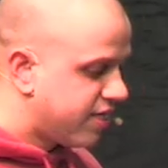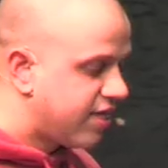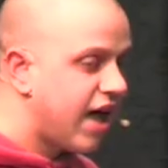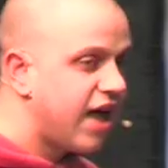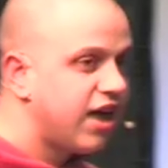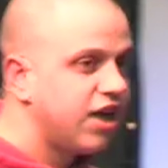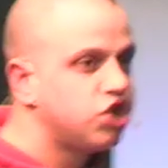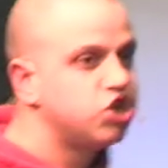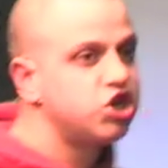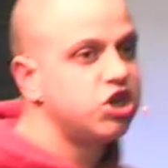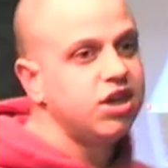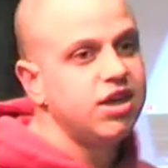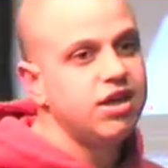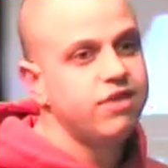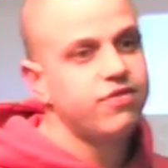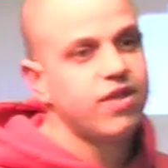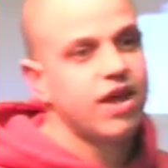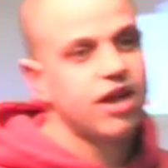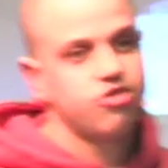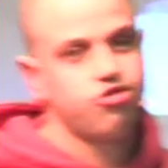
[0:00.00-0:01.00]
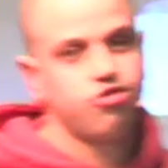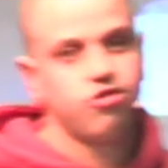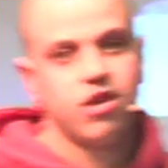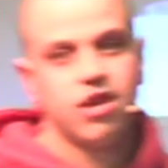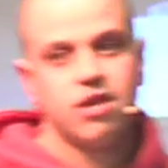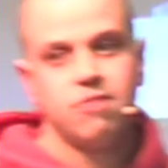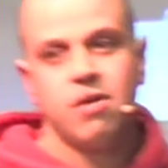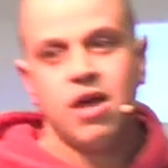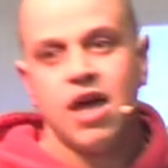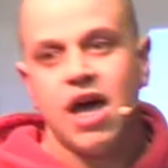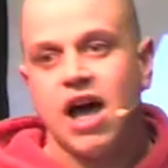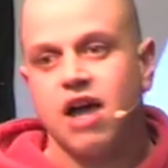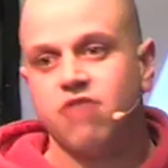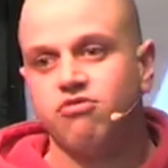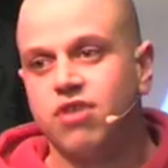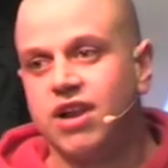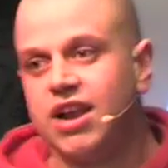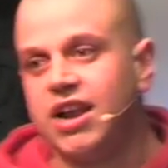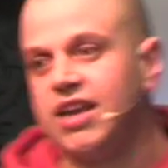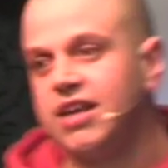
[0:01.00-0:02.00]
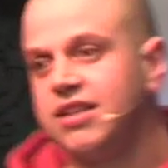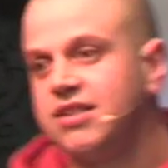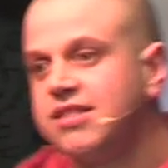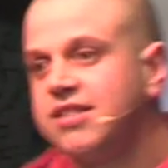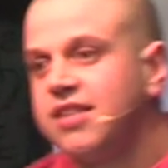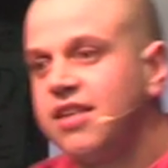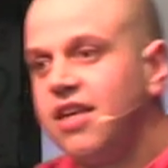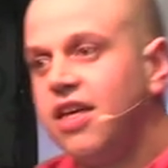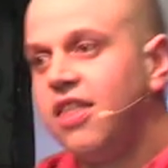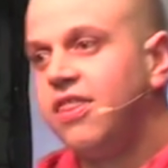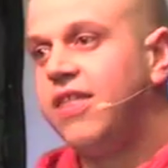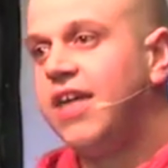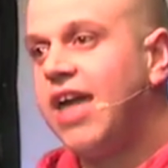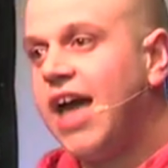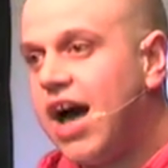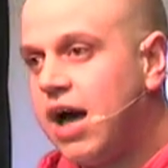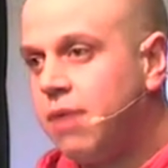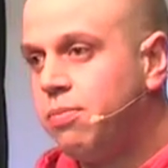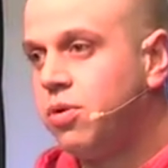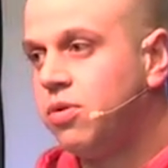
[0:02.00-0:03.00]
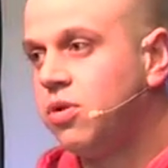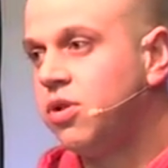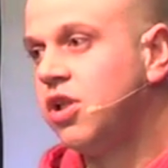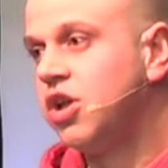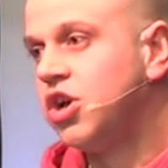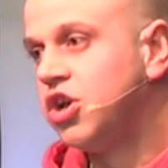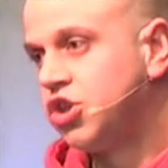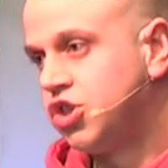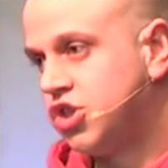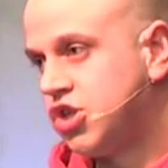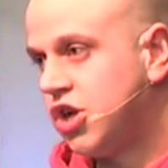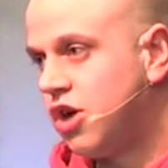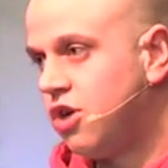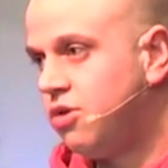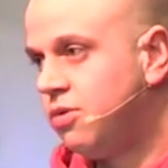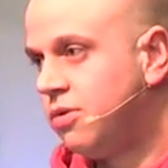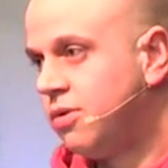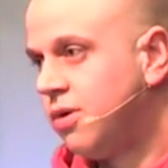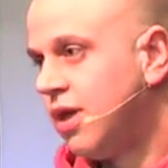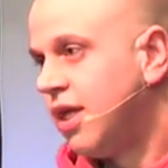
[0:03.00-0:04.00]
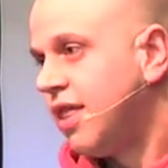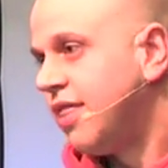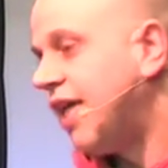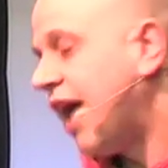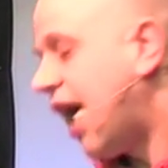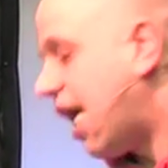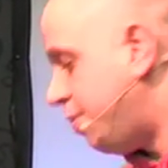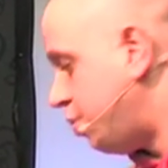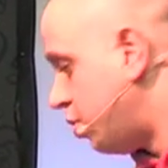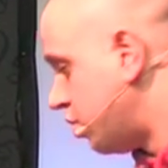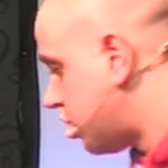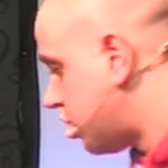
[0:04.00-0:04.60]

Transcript: they achieved that dream and released the Apple II. The Apple